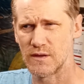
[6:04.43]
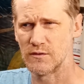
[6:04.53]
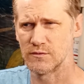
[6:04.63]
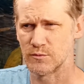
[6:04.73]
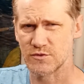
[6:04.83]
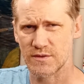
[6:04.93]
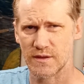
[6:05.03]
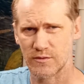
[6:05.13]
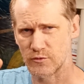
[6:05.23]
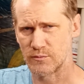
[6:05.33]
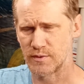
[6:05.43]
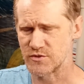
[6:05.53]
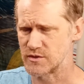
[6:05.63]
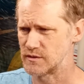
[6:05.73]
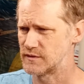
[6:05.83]
sales, which I think there's a
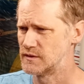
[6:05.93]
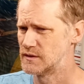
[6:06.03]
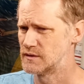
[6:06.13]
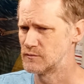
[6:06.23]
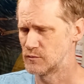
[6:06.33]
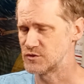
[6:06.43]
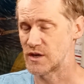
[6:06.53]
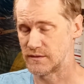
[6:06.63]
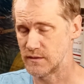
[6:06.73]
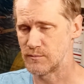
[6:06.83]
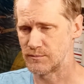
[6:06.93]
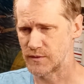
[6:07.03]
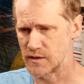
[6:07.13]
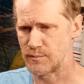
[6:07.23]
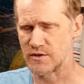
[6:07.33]
picture of, which I didn't
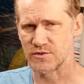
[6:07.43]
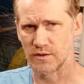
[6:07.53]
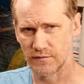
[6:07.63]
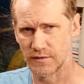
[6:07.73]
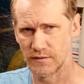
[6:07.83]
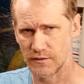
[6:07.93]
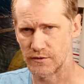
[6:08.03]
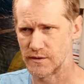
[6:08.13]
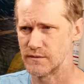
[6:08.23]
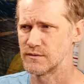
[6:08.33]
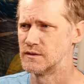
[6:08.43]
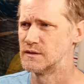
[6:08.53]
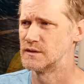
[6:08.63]
get a picture of. There it is.